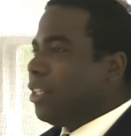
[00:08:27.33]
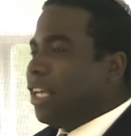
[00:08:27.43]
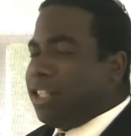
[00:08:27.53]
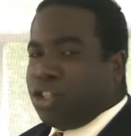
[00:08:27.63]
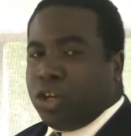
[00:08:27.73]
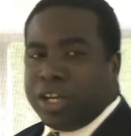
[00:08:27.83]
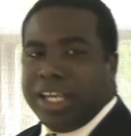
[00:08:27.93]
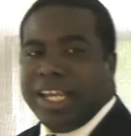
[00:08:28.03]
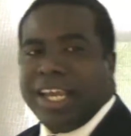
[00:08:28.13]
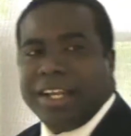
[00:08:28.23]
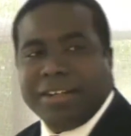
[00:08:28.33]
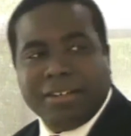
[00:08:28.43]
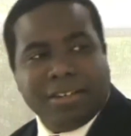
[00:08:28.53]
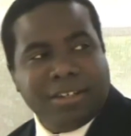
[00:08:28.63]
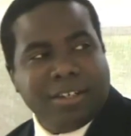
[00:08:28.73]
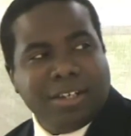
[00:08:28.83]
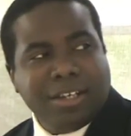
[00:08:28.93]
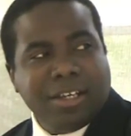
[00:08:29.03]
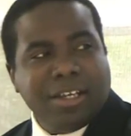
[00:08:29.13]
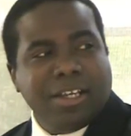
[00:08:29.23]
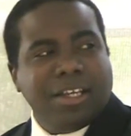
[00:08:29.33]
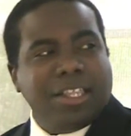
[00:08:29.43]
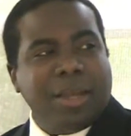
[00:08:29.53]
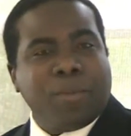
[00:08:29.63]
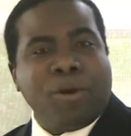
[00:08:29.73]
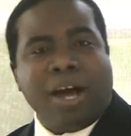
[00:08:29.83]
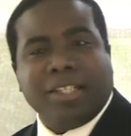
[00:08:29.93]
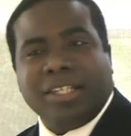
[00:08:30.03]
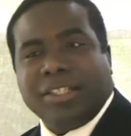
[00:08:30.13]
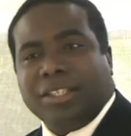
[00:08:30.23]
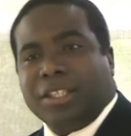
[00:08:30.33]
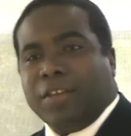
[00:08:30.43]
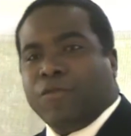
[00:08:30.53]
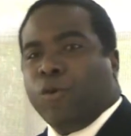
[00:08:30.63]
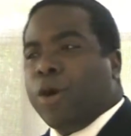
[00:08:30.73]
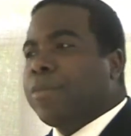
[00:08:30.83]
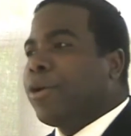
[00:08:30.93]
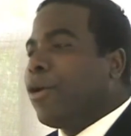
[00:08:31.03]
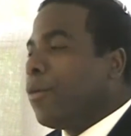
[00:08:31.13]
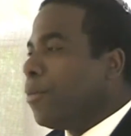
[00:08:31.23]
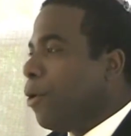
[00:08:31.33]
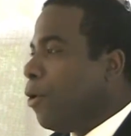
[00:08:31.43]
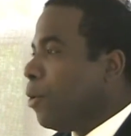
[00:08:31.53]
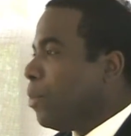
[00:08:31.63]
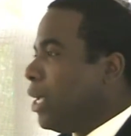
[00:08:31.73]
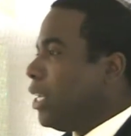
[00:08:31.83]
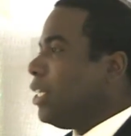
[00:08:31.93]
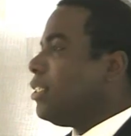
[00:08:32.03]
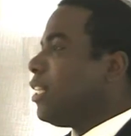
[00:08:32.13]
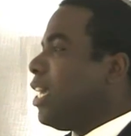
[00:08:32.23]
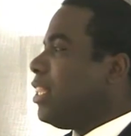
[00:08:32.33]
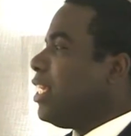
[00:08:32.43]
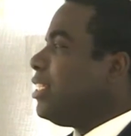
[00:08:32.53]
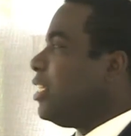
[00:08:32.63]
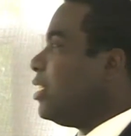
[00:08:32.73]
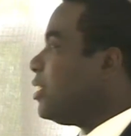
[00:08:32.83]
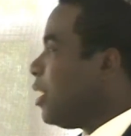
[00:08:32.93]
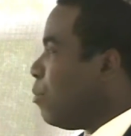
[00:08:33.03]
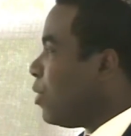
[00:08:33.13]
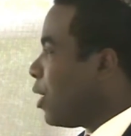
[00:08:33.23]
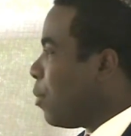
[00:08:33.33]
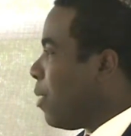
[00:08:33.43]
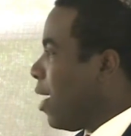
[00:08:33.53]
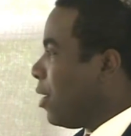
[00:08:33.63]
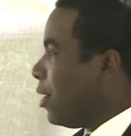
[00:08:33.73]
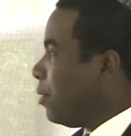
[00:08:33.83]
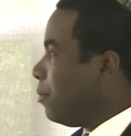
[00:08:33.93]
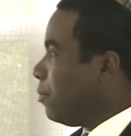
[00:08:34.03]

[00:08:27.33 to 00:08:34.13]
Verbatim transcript: They took it in, they processed it, they formed their own opinions, and they did something about it.